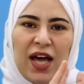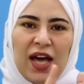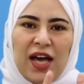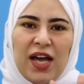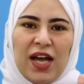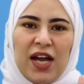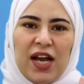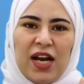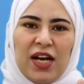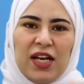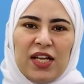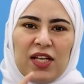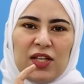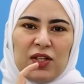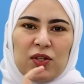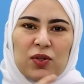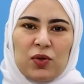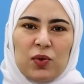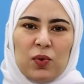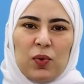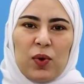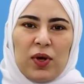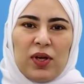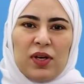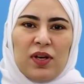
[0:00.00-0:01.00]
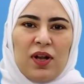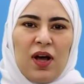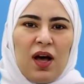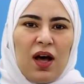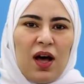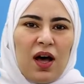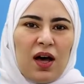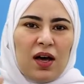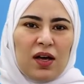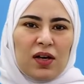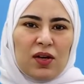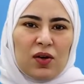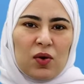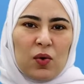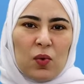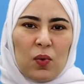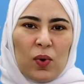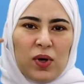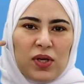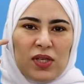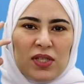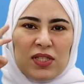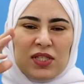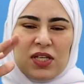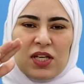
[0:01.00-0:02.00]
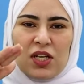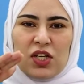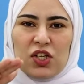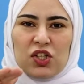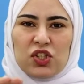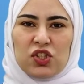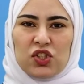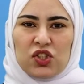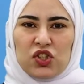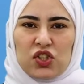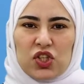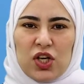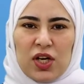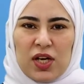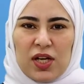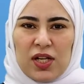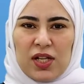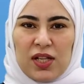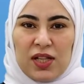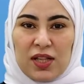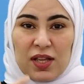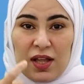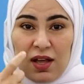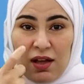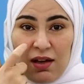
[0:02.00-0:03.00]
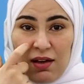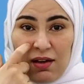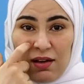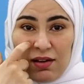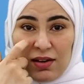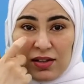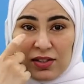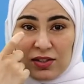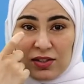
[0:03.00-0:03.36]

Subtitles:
Notice the example, I can play football.